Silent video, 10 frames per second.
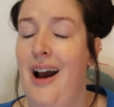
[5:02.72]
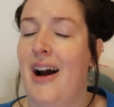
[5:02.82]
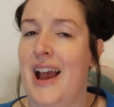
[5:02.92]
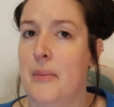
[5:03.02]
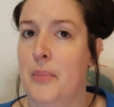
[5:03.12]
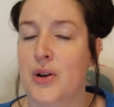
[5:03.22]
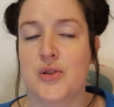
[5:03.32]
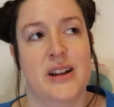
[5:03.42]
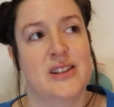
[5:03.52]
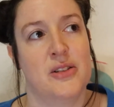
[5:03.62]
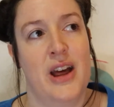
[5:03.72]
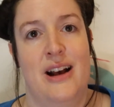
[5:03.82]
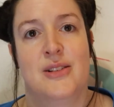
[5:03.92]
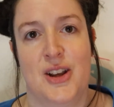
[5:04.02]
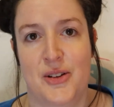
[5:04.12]
I am pondering. So the
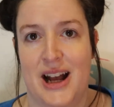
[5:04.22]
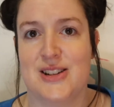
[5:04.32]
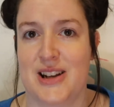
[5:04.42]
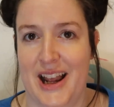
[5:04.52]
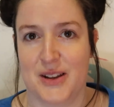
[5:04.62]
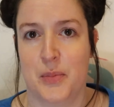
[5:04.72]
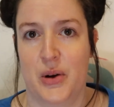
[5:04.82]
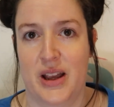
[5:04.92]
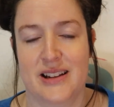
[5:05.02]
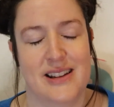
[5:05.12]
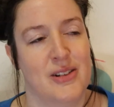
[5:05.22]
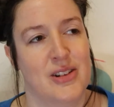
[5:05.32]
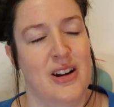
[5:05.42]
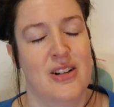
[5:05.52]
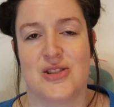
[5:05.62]
housecoat actually has pockets, and I was
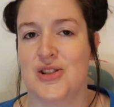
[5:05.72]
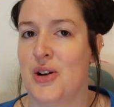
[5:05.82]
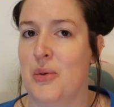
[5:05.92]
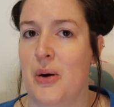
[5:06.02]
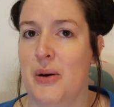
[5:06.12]
like, oh, do you know what?